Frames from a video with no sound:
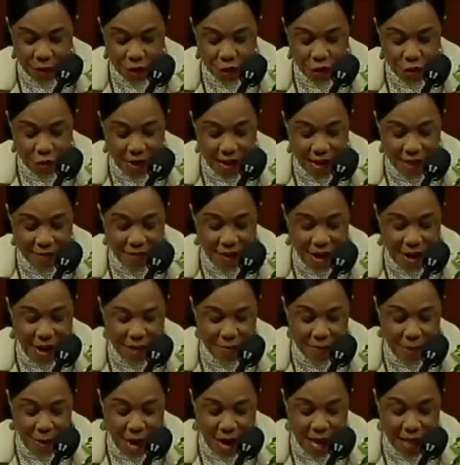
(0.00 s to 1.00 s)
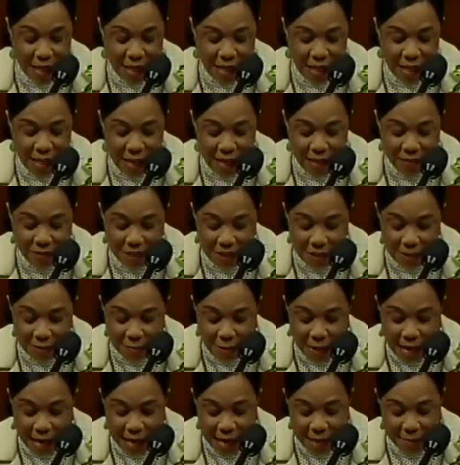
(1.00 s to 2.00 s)
Trayvon Martin lived in
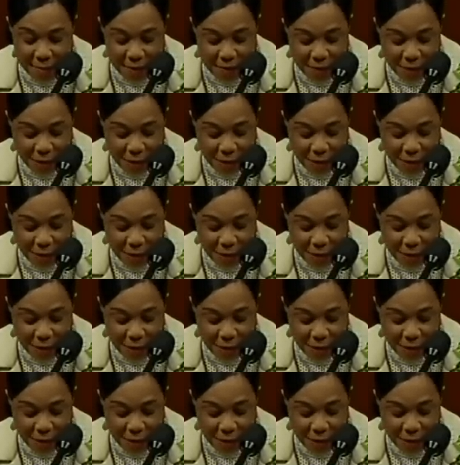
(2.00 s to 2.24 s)
Miami,